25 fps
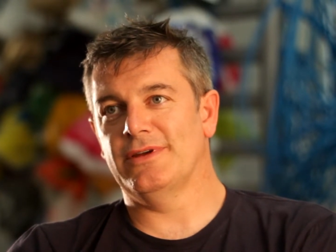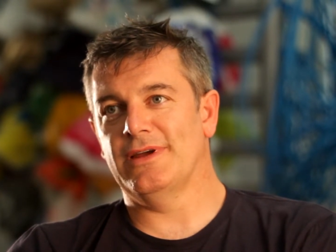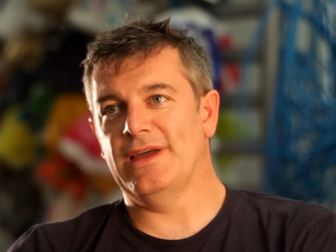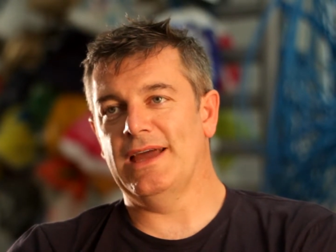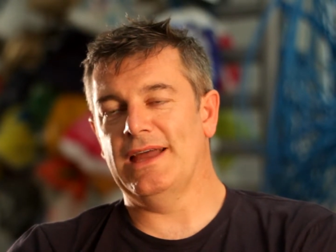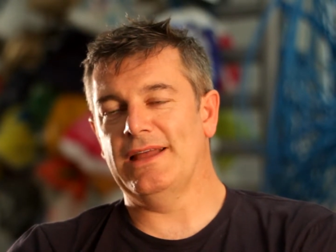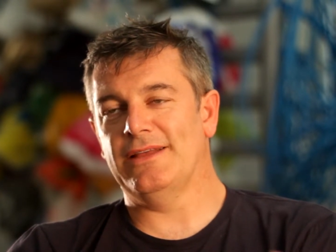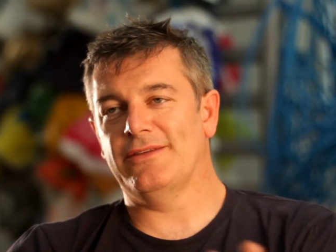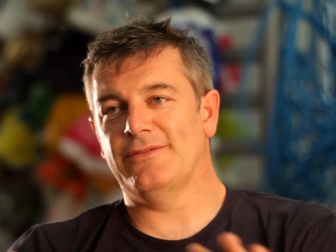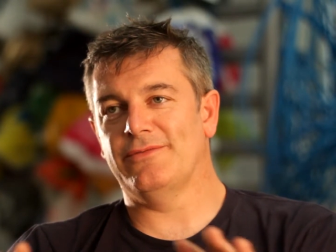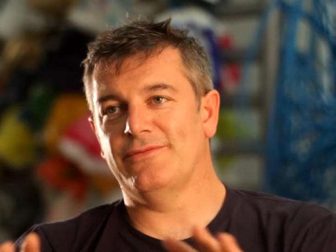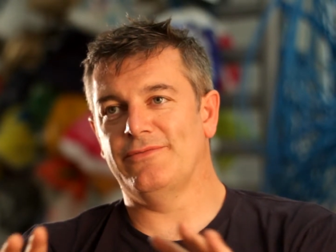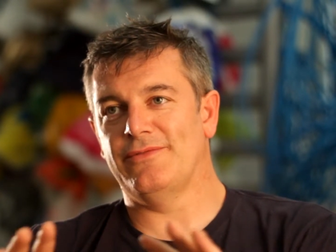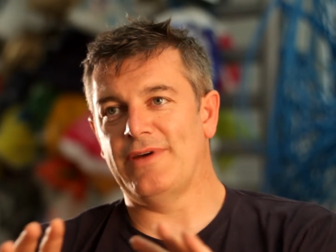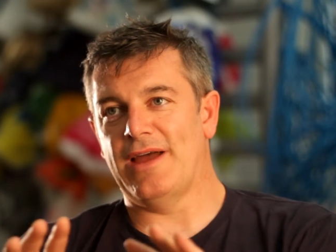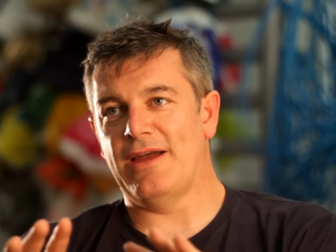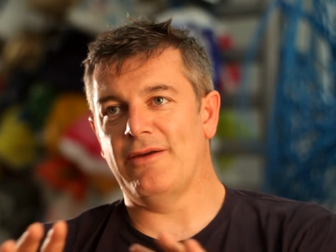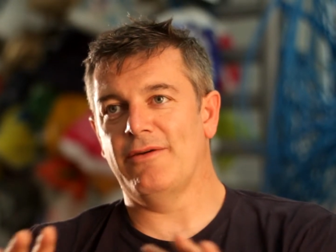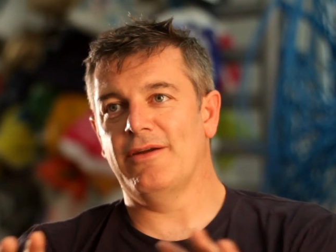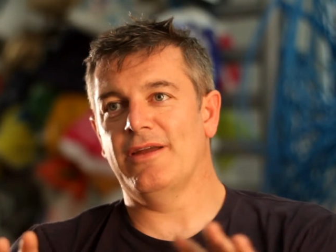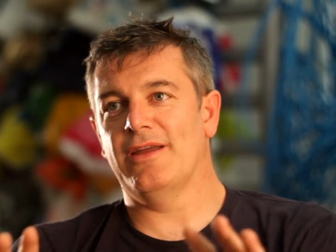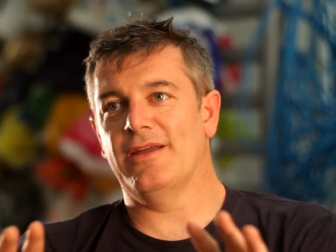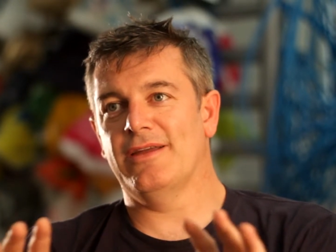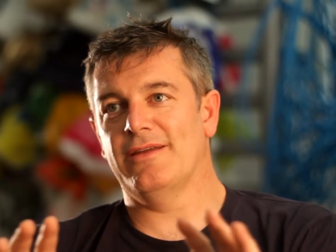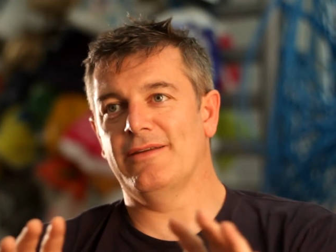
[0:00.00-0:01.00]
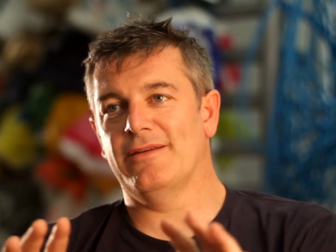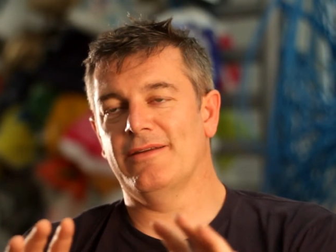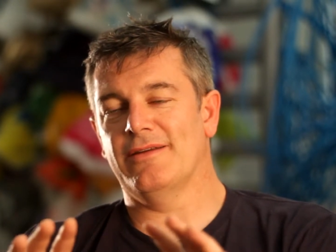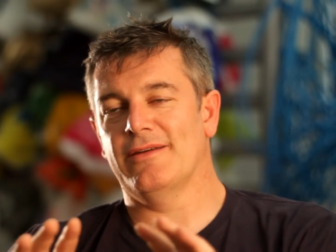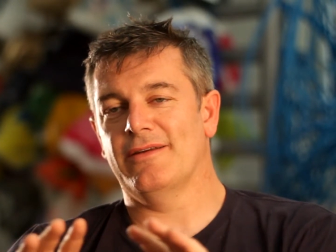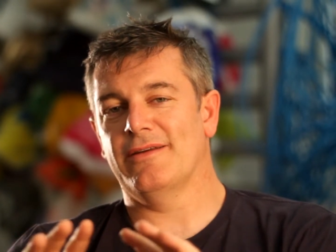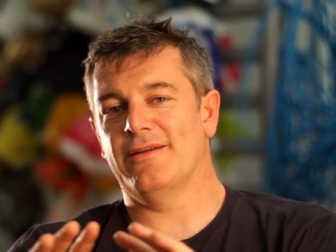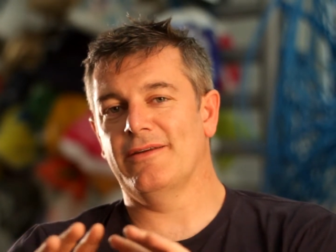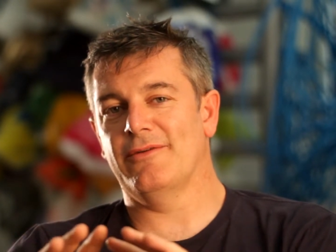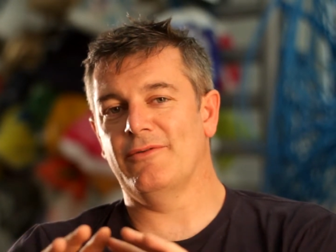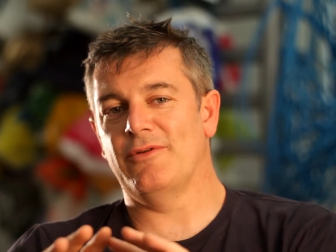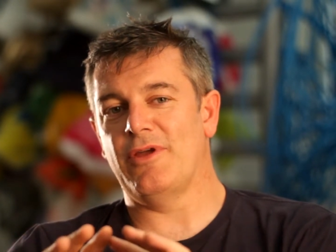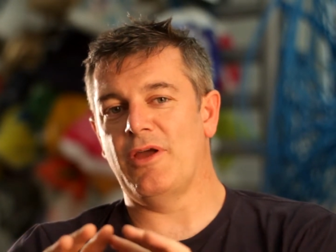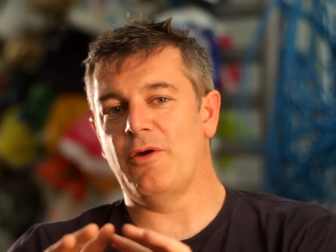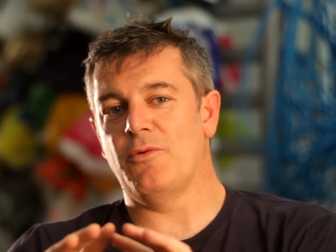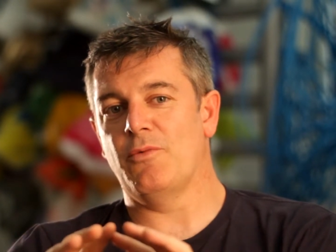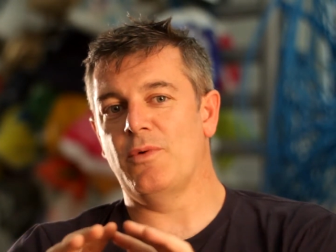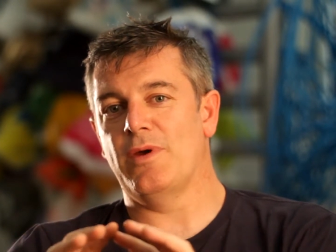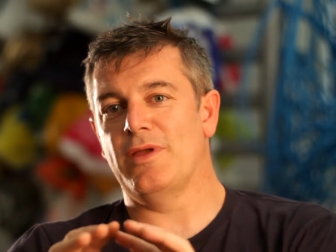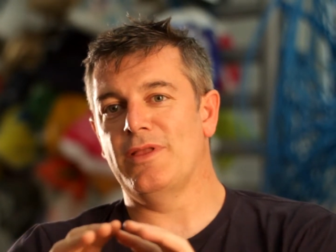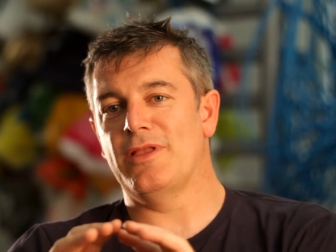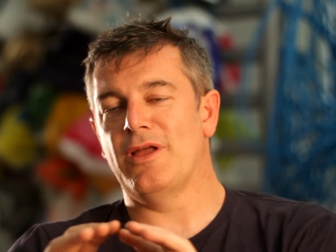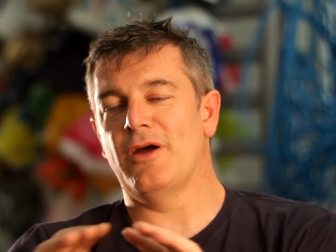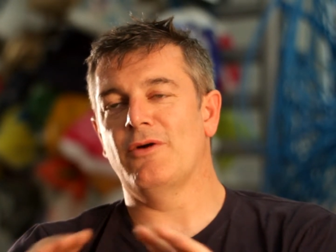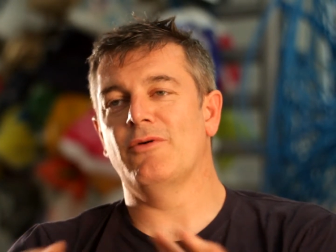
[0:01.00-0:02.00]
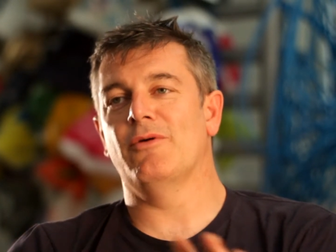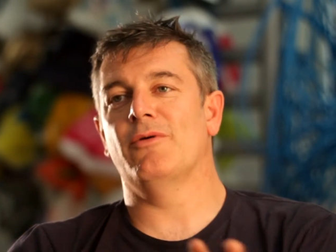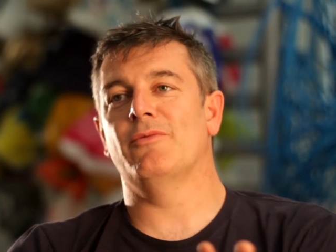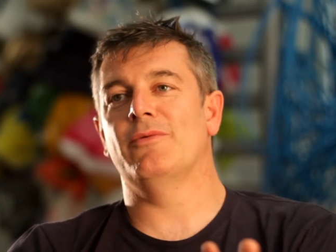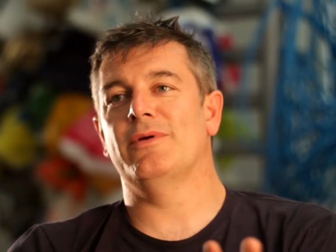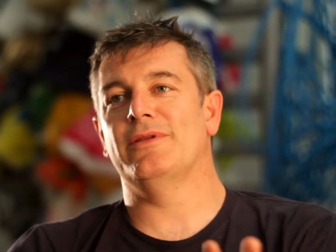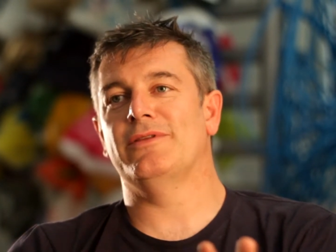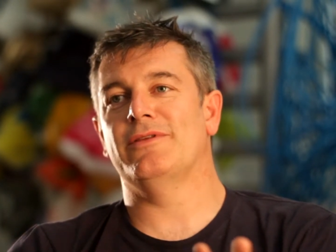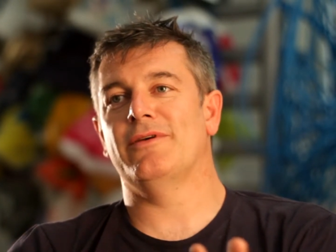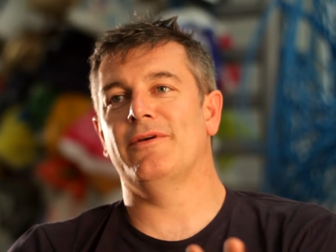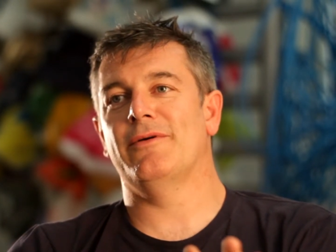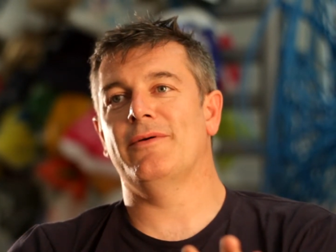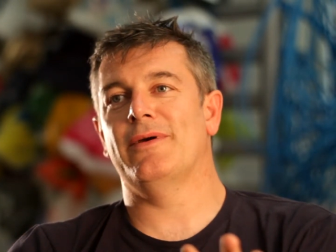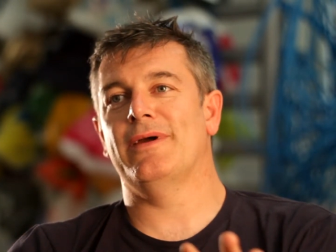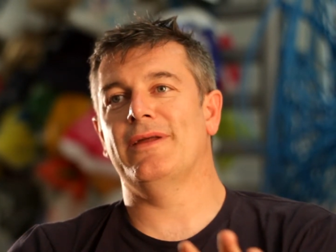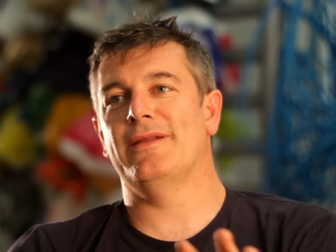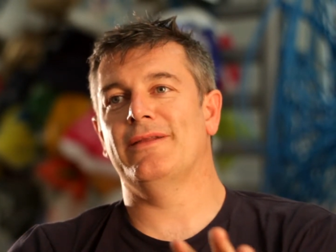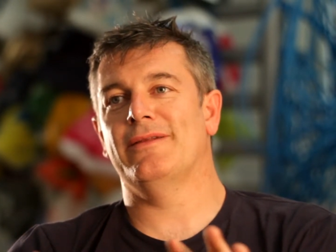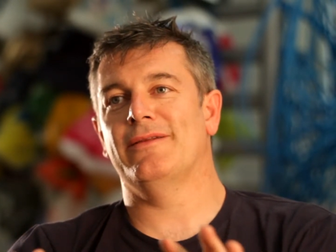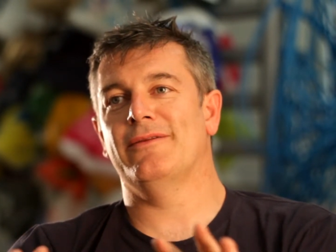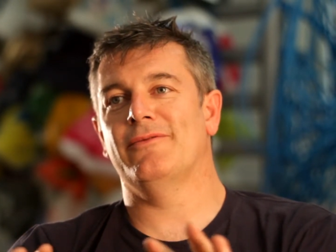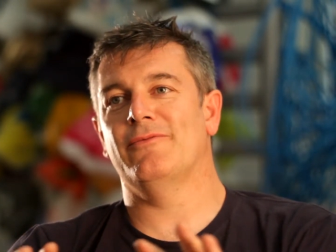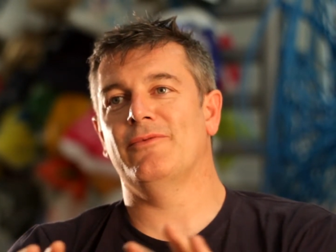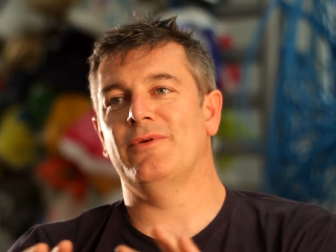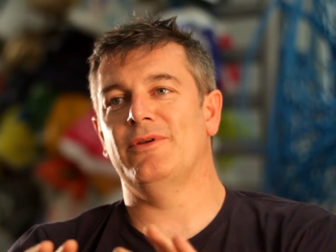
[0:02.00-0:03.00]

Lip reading: It's very, we know what we're doing.